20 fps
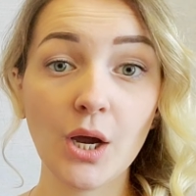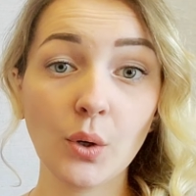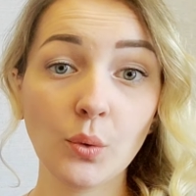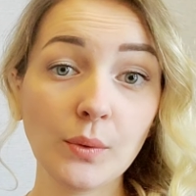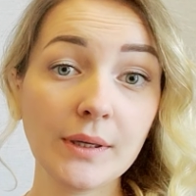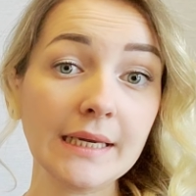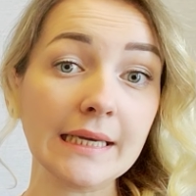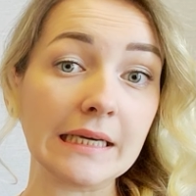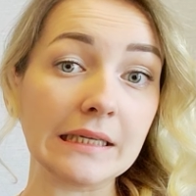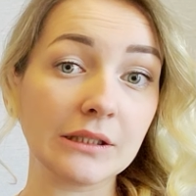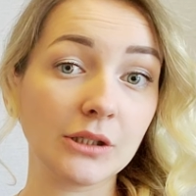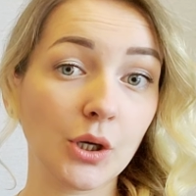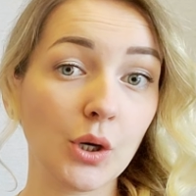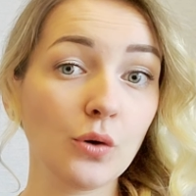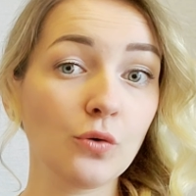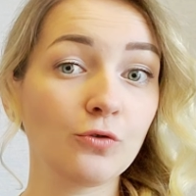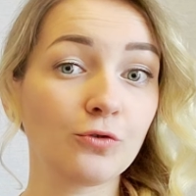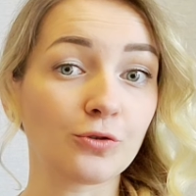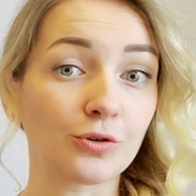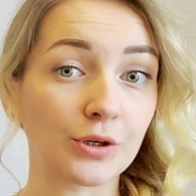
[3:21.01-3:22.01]
We can
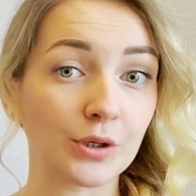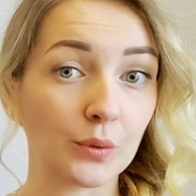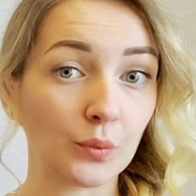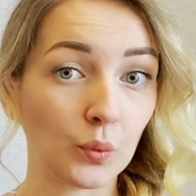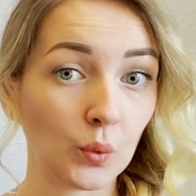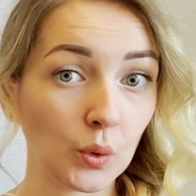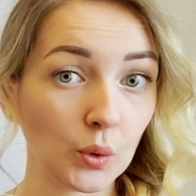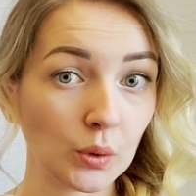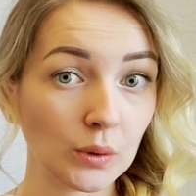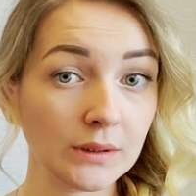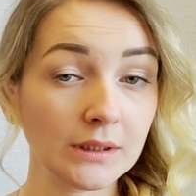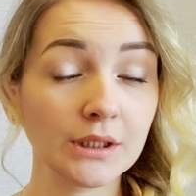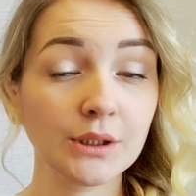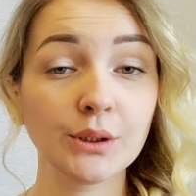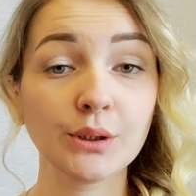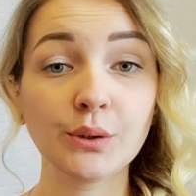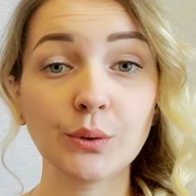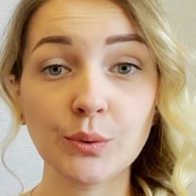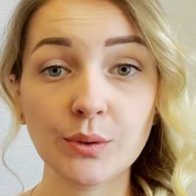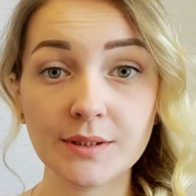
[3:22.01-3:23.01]
go for a walk,
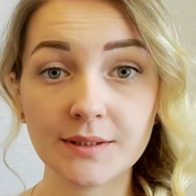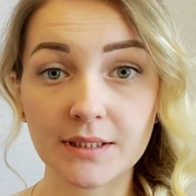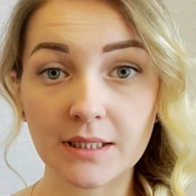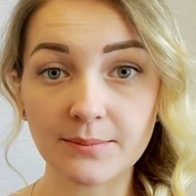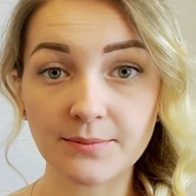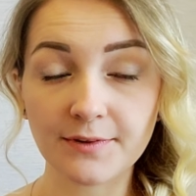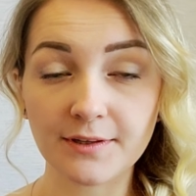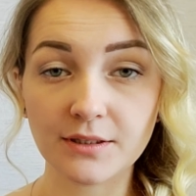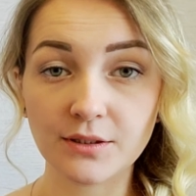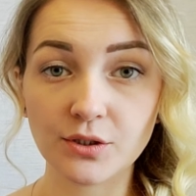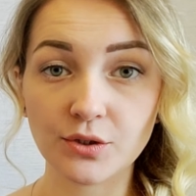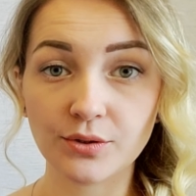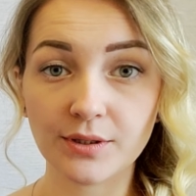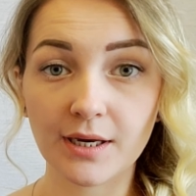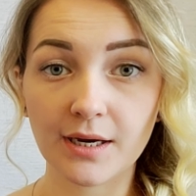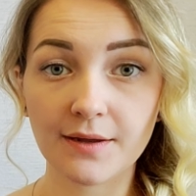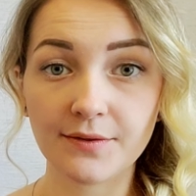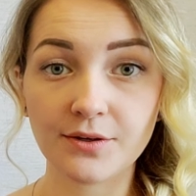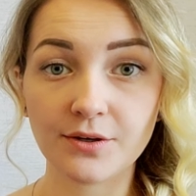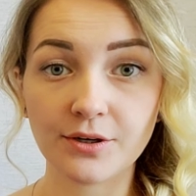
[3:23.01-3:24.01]
cook something
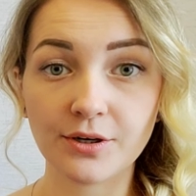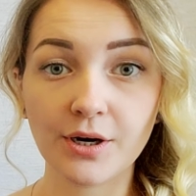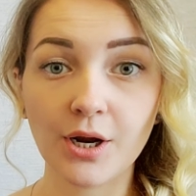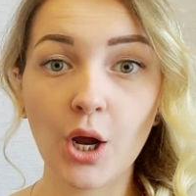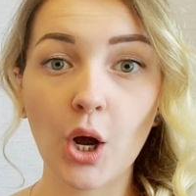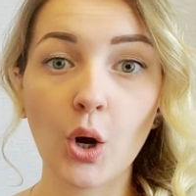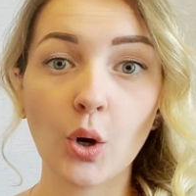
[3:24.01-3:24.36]
together,